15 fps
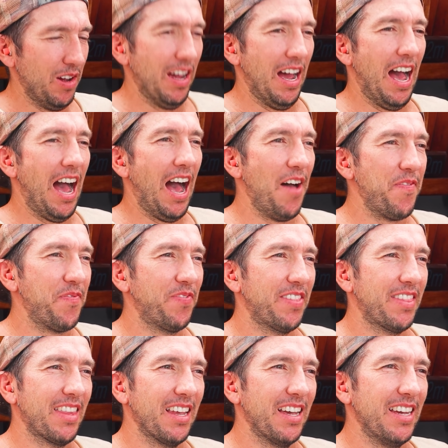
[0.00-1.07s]

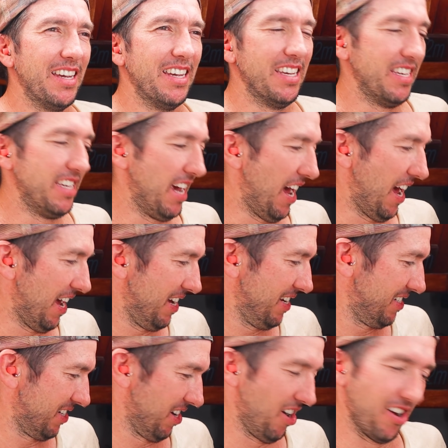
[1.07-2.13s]
Yeah,
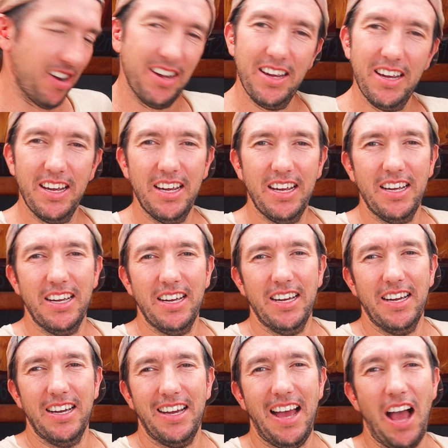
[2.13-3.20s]
so
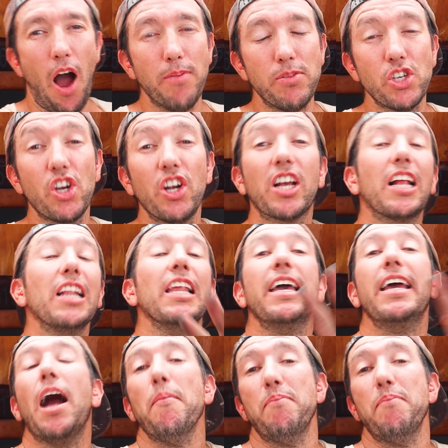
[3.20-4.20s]
I'm just gonna clean